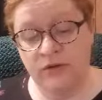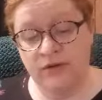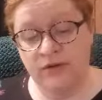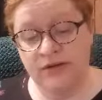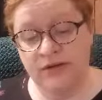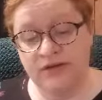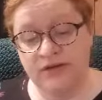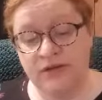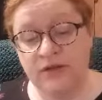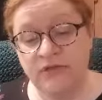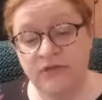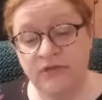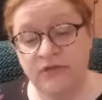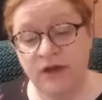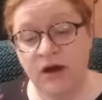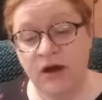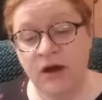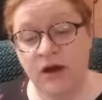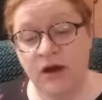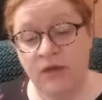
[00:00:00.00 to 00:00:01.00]
his
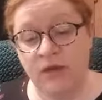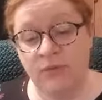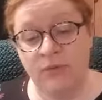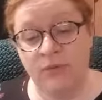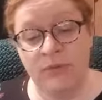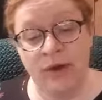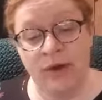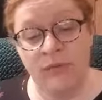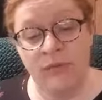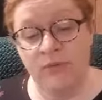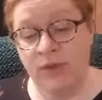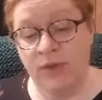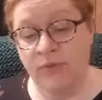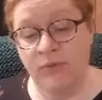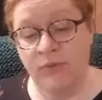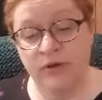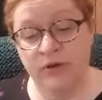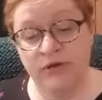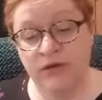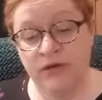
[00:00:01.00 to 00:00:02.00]
loving arm about my
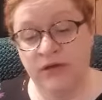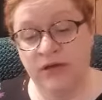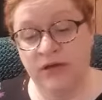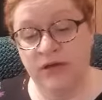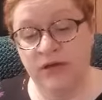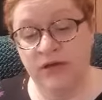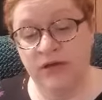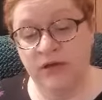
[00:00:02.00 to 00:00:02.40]
body,